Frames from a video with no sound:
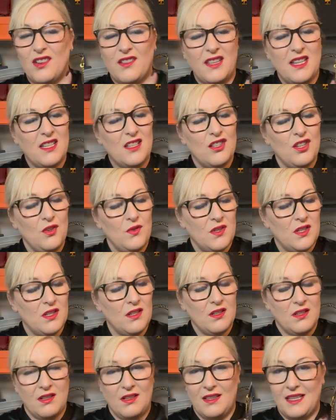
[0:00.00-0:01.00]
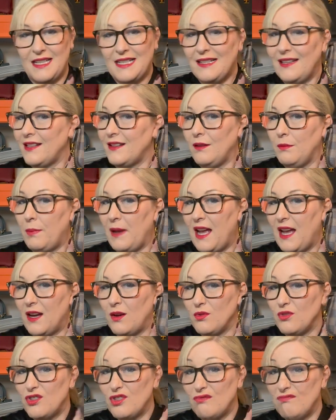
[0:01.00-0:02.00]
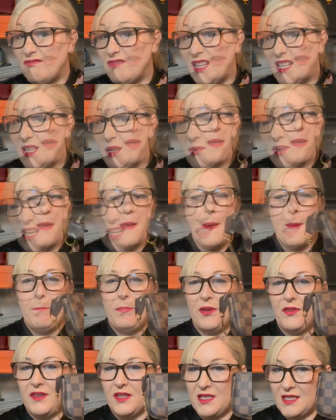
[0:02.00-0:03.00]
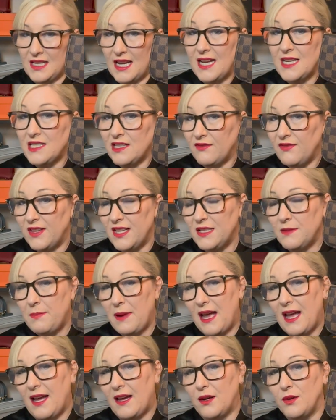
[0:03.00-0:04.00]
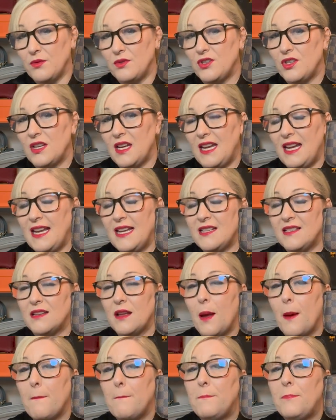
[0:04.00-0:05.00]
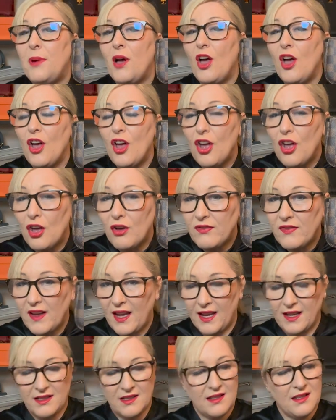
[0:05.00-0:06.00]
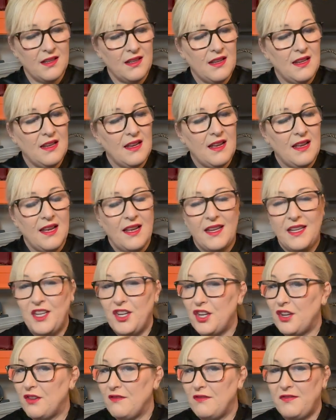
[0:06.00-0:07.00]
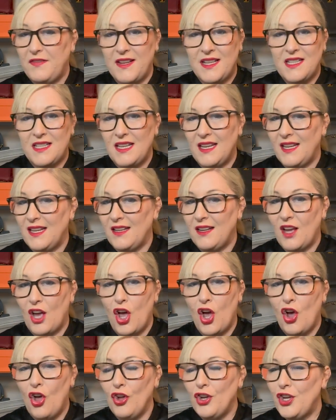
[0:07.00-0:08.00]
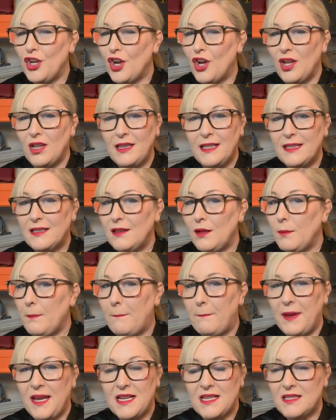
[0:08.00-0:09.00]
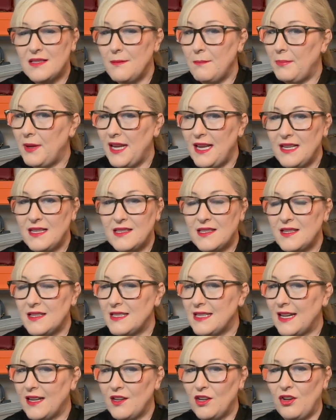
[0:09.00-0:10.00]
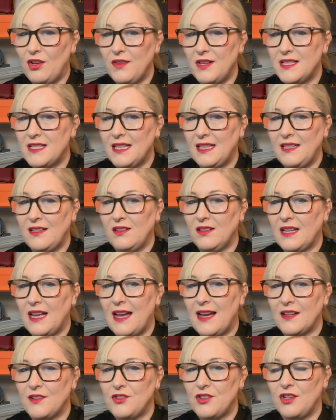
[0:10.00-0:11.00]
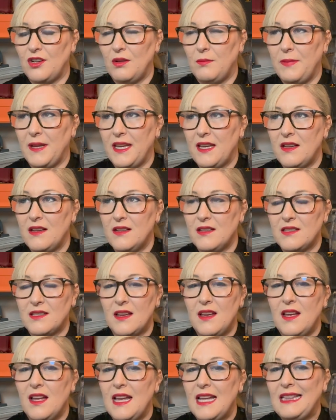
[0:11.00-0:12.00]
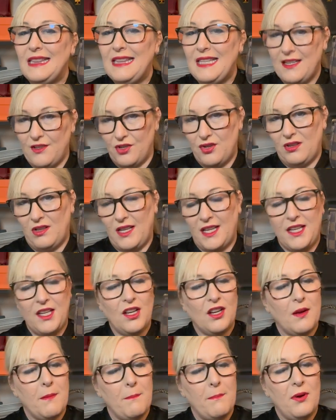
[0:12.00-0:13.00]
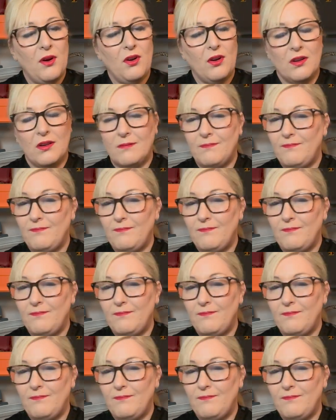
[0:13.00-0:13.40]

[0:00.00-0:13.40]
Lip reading: this suited this little pouch really well. But the size of this pouch is perfect. You can fit in all your little bits and pieces. I call this a little catch-all because literally you can put